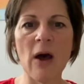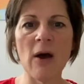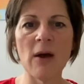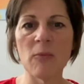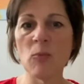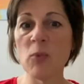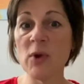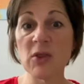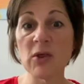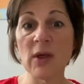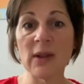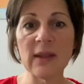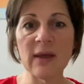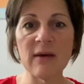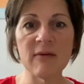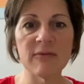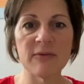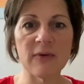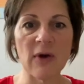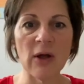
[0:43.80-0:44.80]
which I
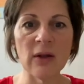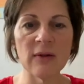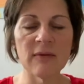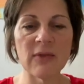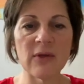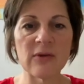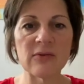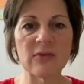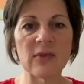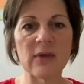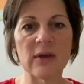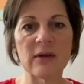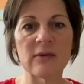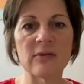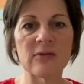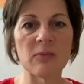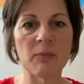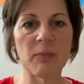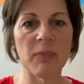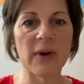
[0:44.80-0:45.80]
love, all of those
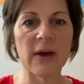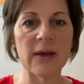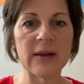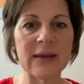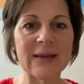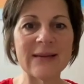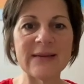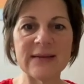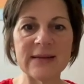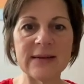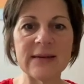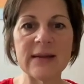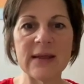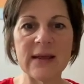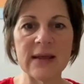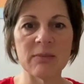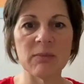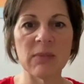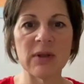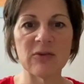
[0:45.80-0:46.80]
things, but it didn't
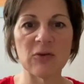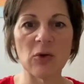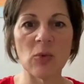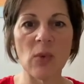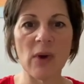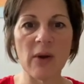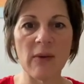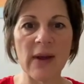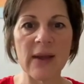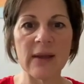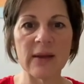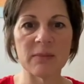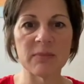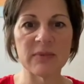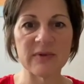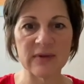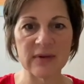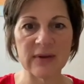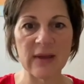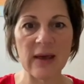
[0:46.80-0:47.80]
get me to where I am
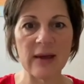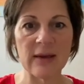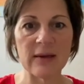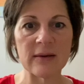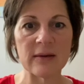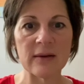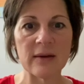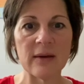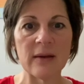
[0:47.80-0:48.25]
today,